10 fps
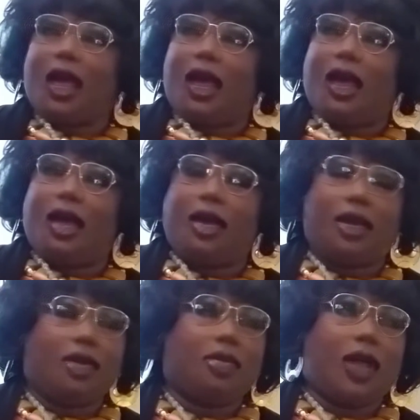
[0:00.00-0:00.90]

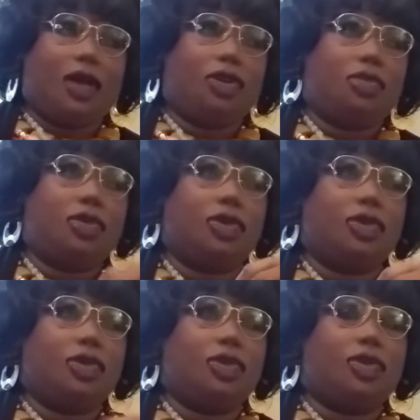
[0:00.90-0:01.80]
I hope
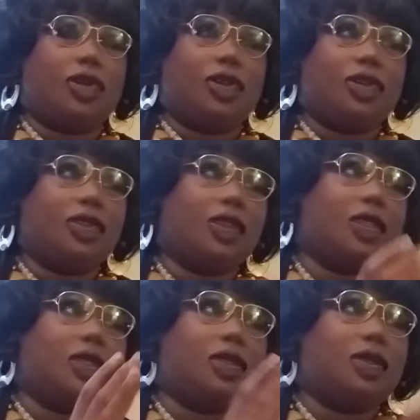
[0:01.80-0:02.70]
you learned a
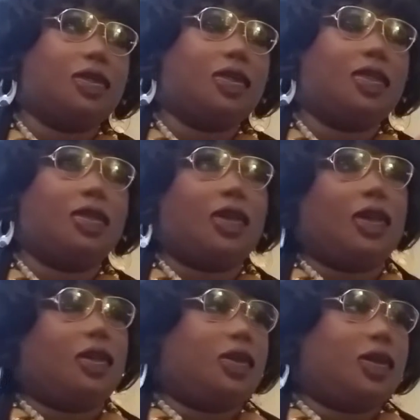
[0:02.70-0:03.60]
little
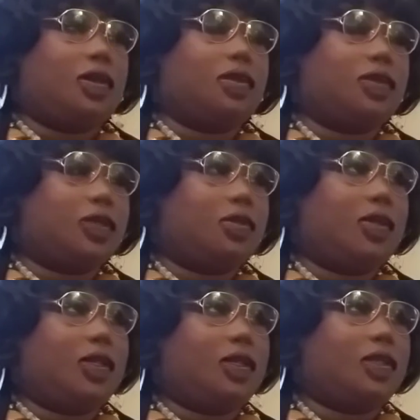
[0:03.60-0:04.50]

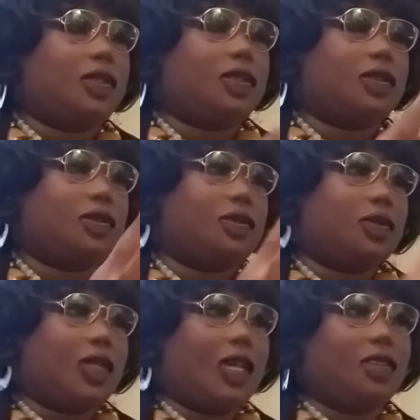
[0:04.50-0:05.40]
bit of
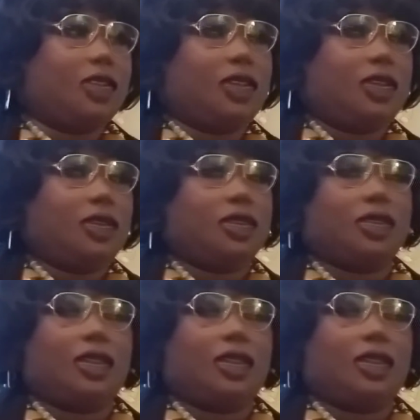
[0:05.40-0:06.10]
what I did.